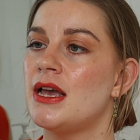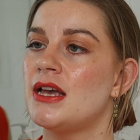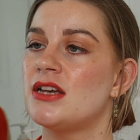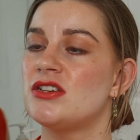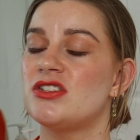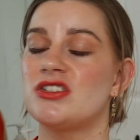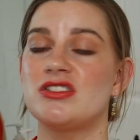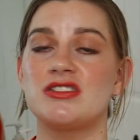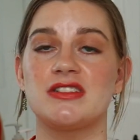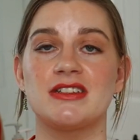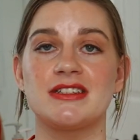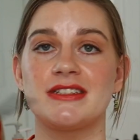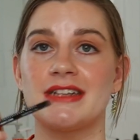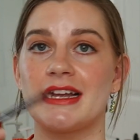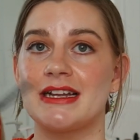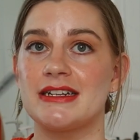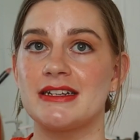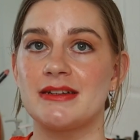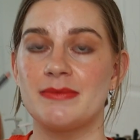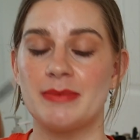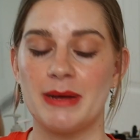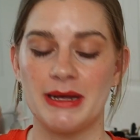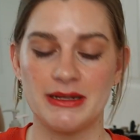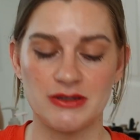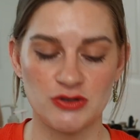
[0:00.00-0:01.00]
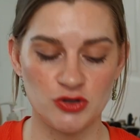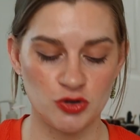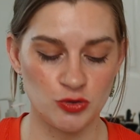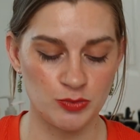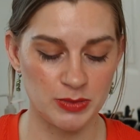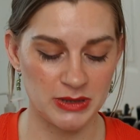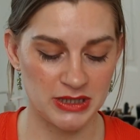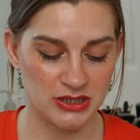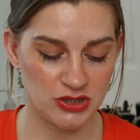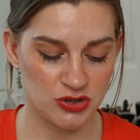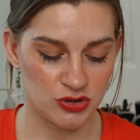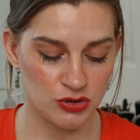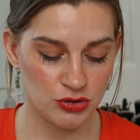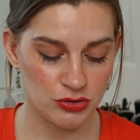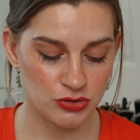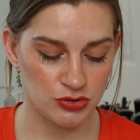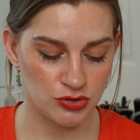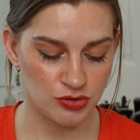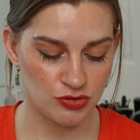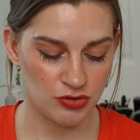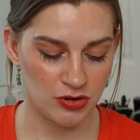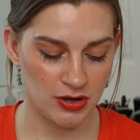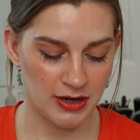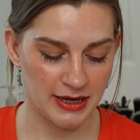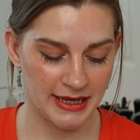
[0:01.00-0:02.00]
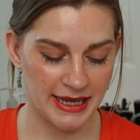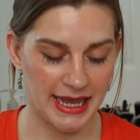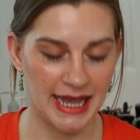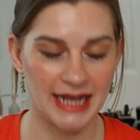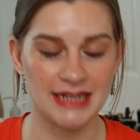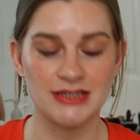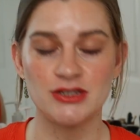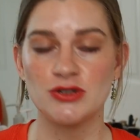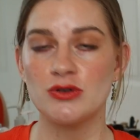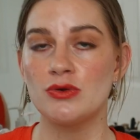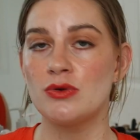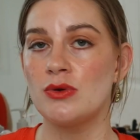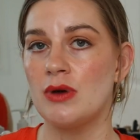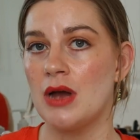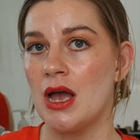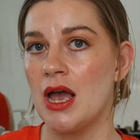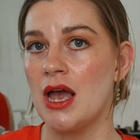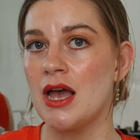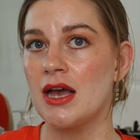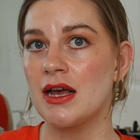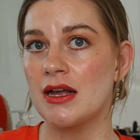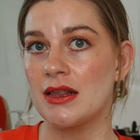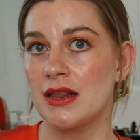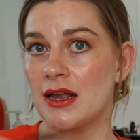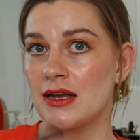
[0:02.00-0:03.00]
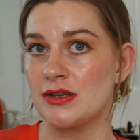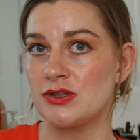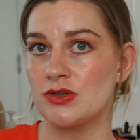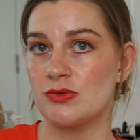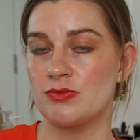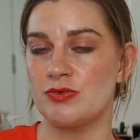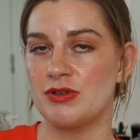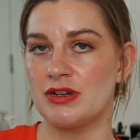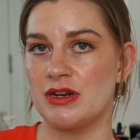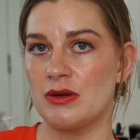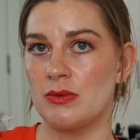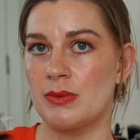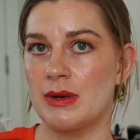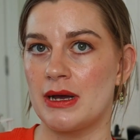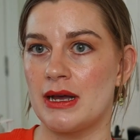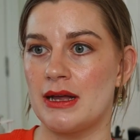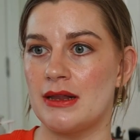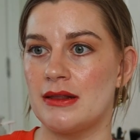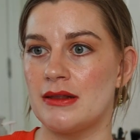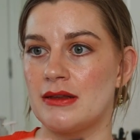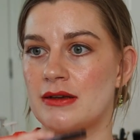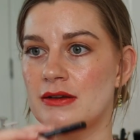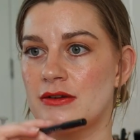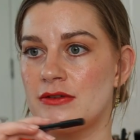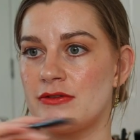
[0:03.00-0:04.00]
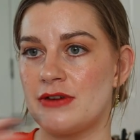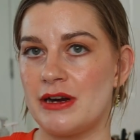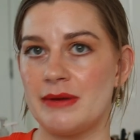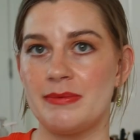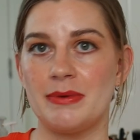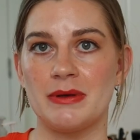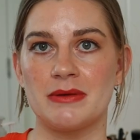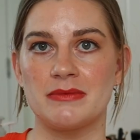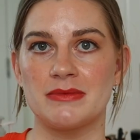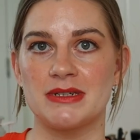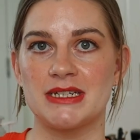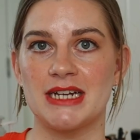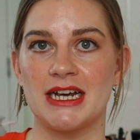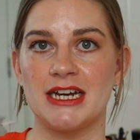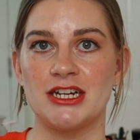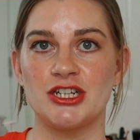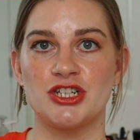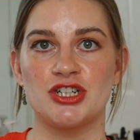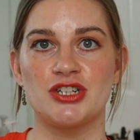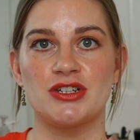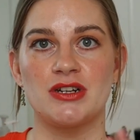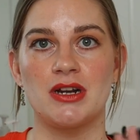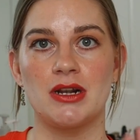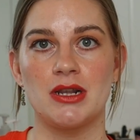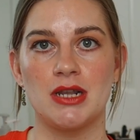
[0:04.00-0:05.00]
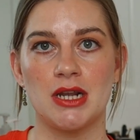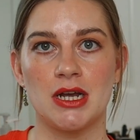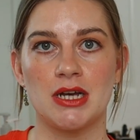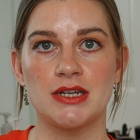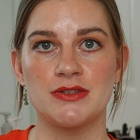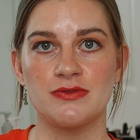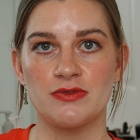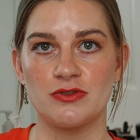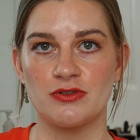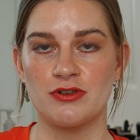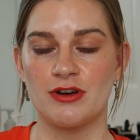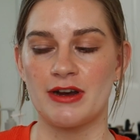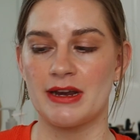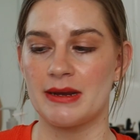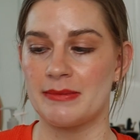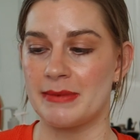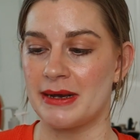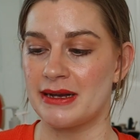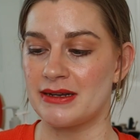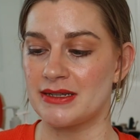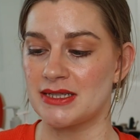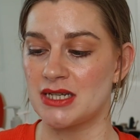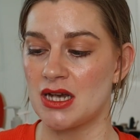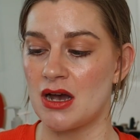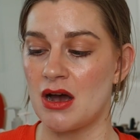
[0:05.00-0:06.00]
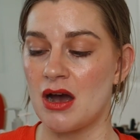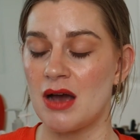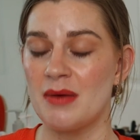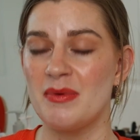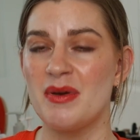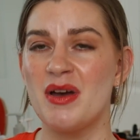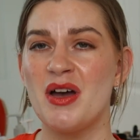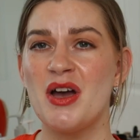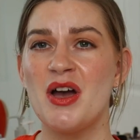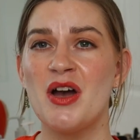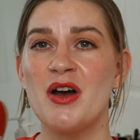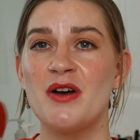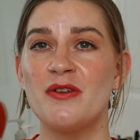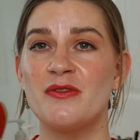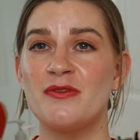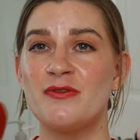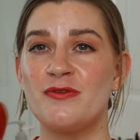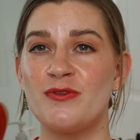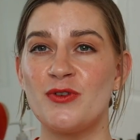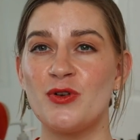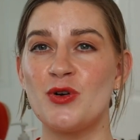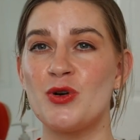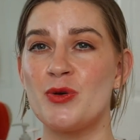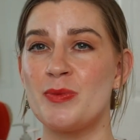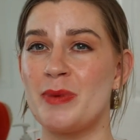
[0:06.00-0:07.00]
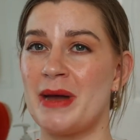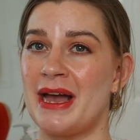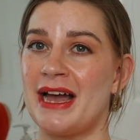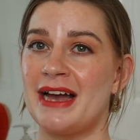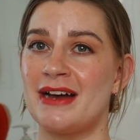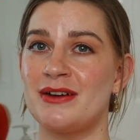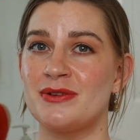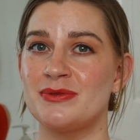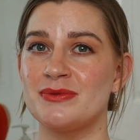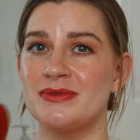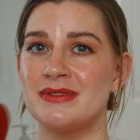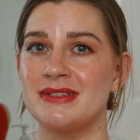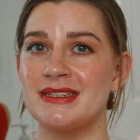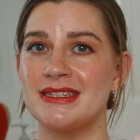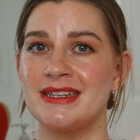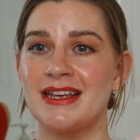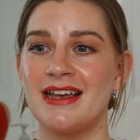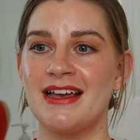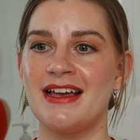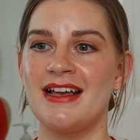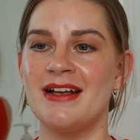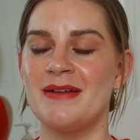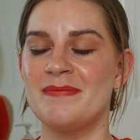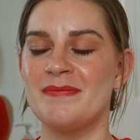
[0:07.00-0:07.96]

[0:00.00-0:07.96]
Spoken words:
It's just a standard pencil, but it's not drying at all. Glides on pretty well, great pigmentation, lasts for a great amount of time. £4.